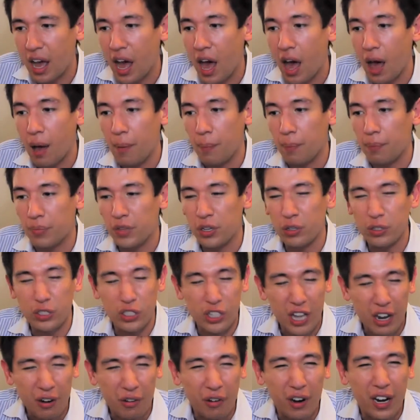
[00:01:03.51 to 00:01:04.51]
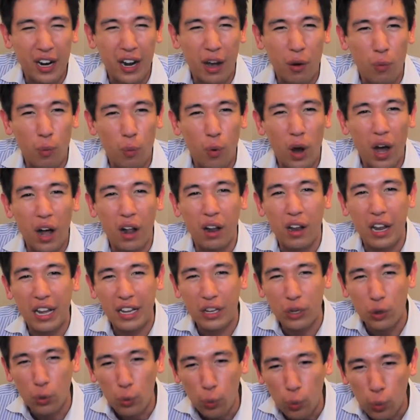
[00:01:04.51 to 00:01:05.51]
um, you're generally unwell,
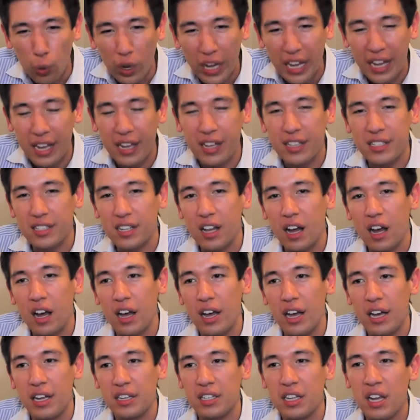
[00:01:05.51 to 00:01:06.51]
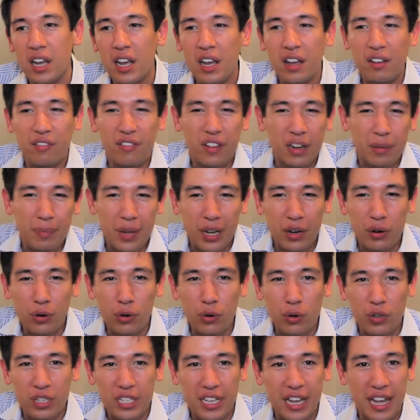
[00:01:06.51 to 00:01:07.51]
like you're weak, tired, feel a bit
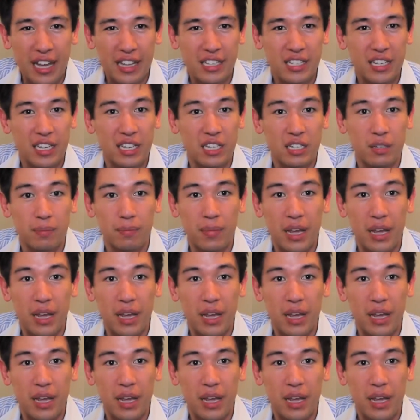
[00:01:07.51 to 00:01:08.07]
nauseated.